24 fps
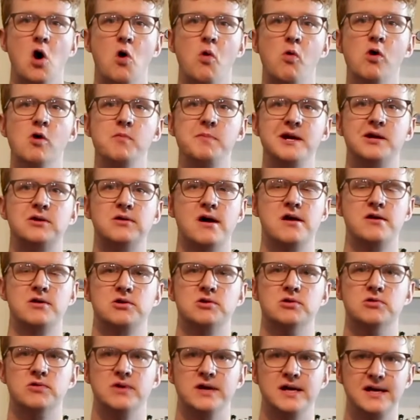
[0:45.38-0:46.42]
will be
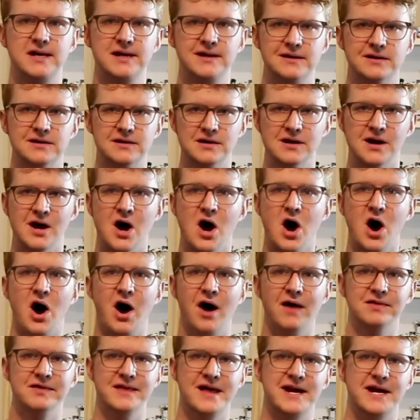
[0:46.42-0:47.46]
chronicled here
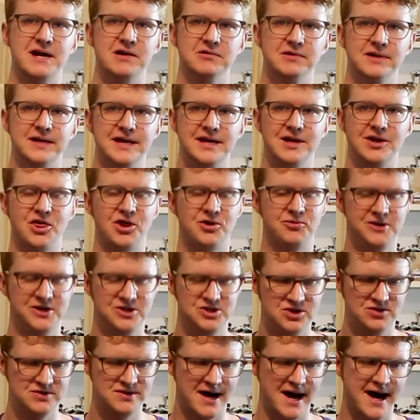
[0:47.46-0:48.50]
on LEGO Lee
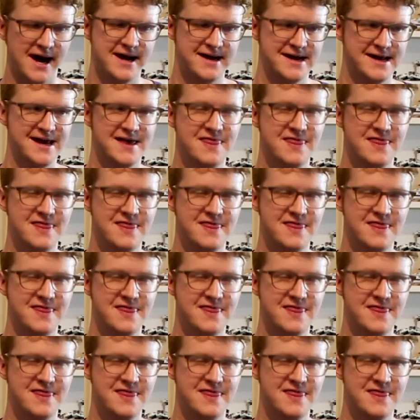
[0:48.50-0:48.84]
329.